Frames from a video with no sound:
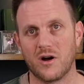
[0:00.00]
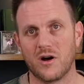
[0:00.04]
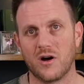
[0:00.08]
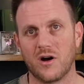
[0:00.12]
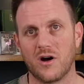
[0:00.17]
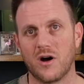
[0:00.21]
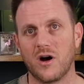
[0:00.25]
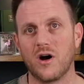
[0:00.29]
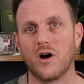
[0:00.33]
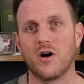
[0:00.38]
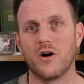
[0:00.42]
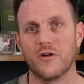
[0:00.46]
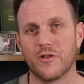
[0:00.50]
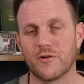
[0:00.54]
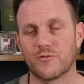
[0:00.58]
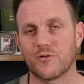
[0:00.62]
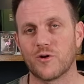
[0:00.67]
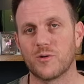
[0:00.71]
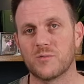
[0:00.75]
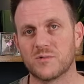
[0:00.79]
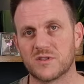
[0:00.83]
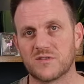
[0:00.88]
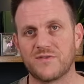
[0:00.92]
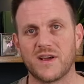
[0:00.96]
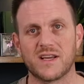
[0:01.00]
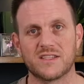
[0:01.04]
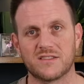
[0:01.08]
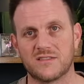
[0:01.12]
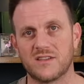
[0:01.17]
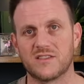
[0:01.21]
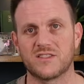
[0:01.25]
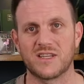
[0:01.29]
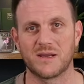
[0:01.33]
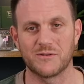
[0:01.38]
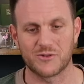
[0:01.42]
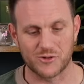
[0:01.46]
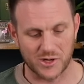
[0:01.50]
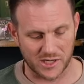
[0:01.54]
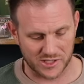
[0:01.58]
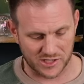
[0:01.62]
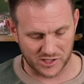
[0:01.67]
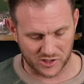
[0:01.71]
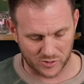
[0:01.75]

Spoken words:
all the runes facing the same direction.